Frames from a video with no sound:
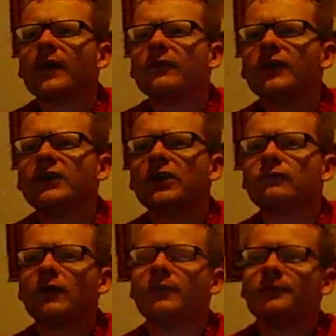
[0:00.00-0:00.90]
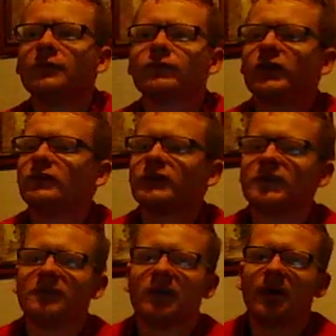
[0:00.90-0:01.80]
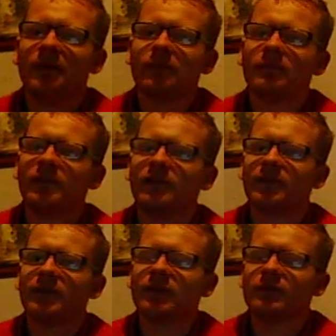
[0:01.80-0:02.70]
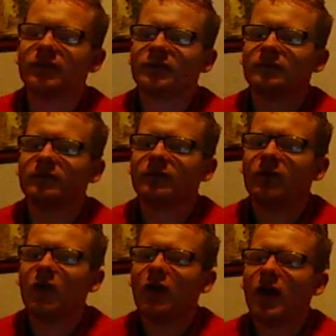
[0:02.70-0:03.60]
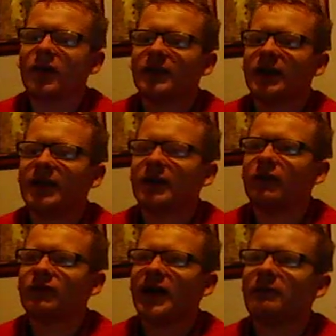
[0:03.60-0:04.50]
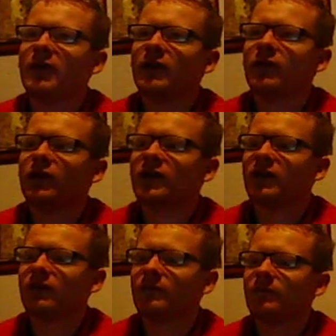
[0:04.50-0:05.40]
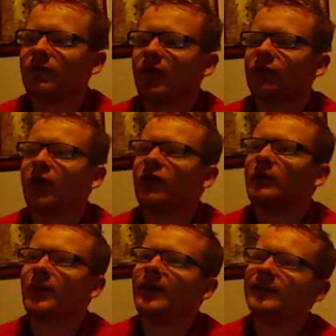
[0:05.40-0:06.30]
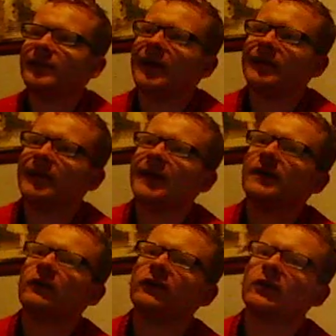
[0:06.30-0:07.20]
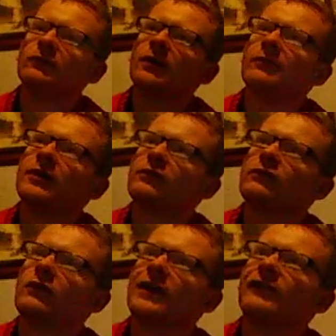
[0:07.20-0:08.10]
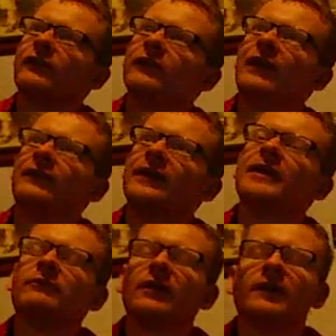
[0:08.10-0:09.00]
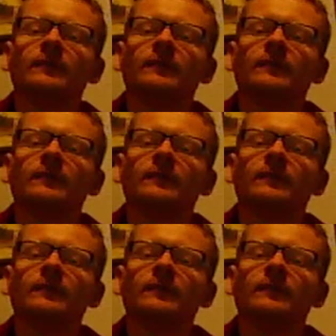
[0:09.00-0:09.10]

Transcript: Robert Muldoon survives, which is another sort of, okay, that one I don't know why they've done that. I don't know why Michael Crichton done that, but